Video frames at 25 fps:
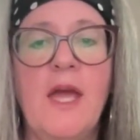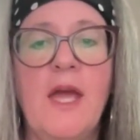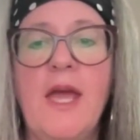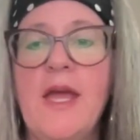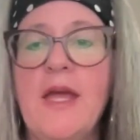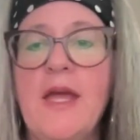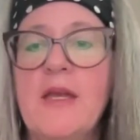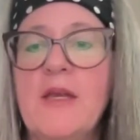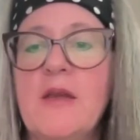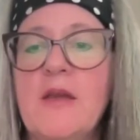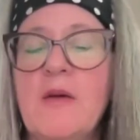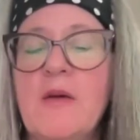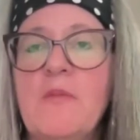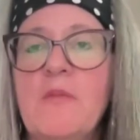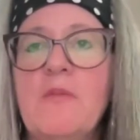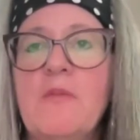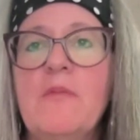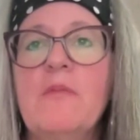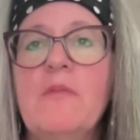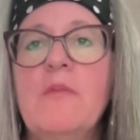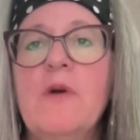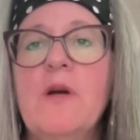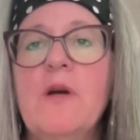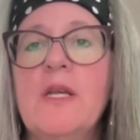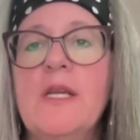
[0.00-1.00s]
And
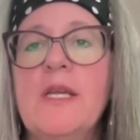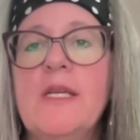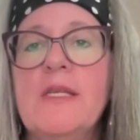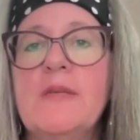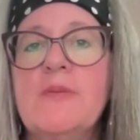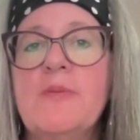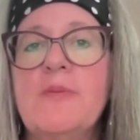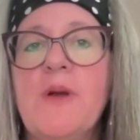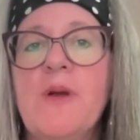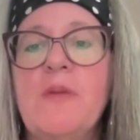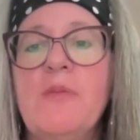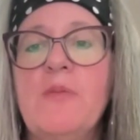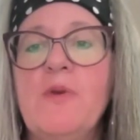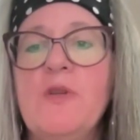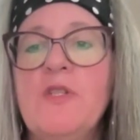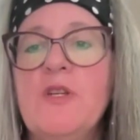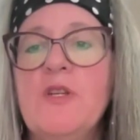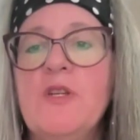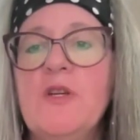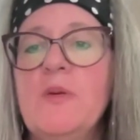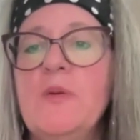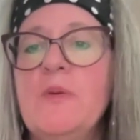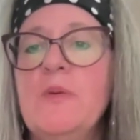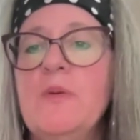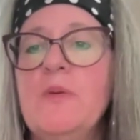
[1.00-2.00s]
Marquese, would
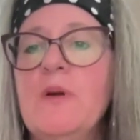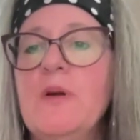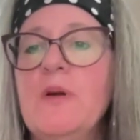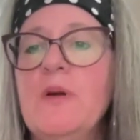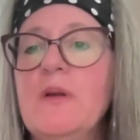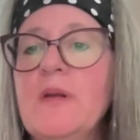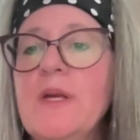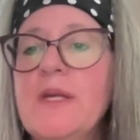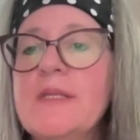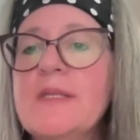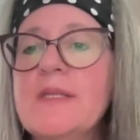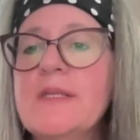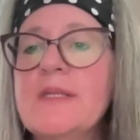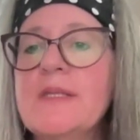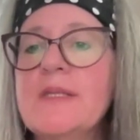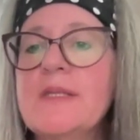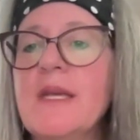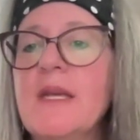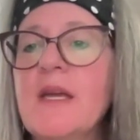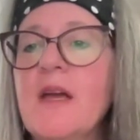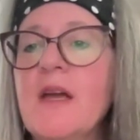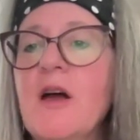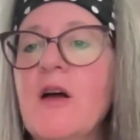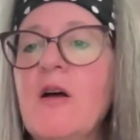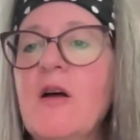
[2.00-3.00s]
you, let's
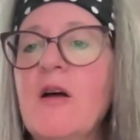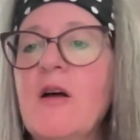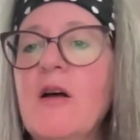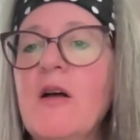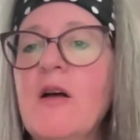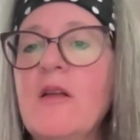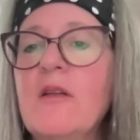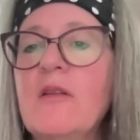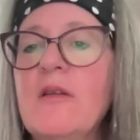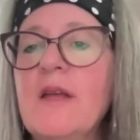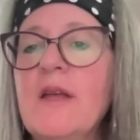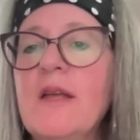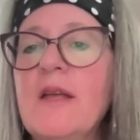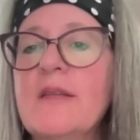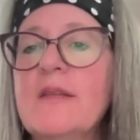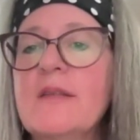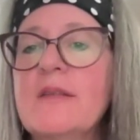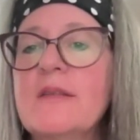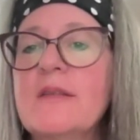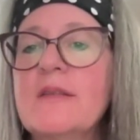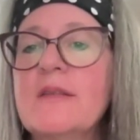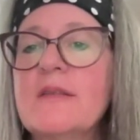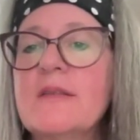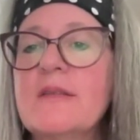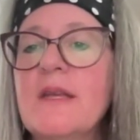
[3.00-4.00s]
see, uh,
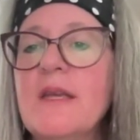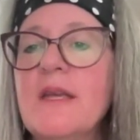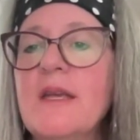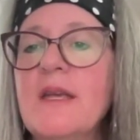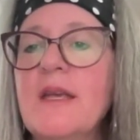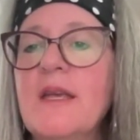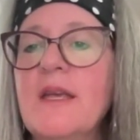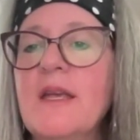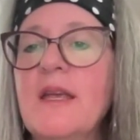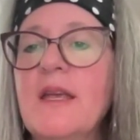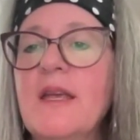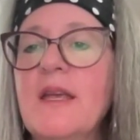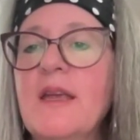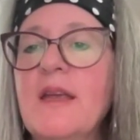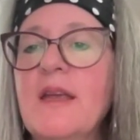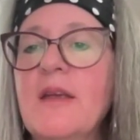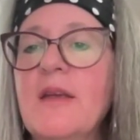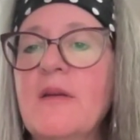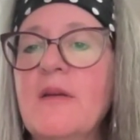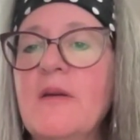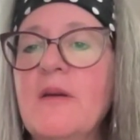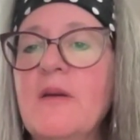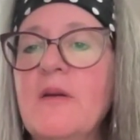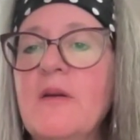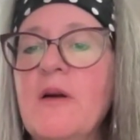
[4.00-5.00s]
let's
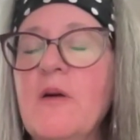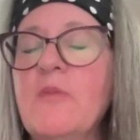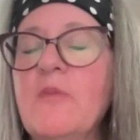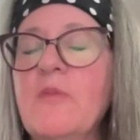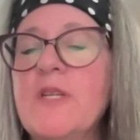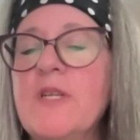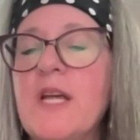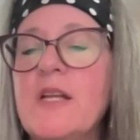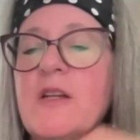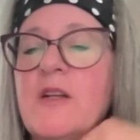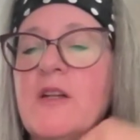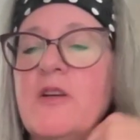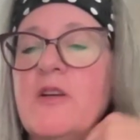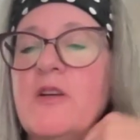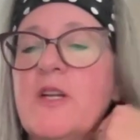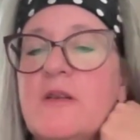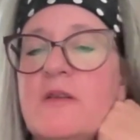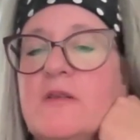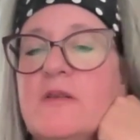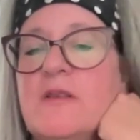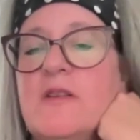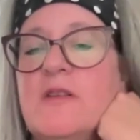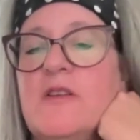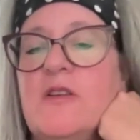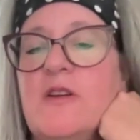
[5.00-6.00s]
see. Oh, Taylor
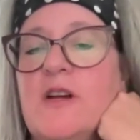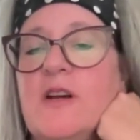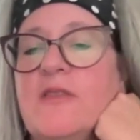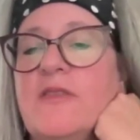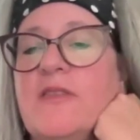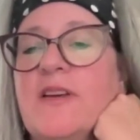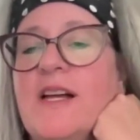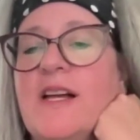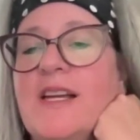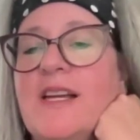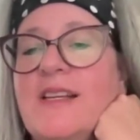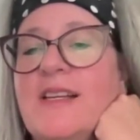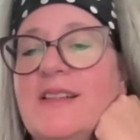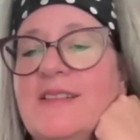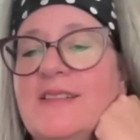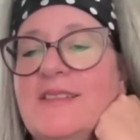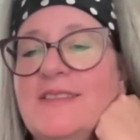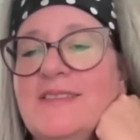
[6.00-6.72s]
did clarify.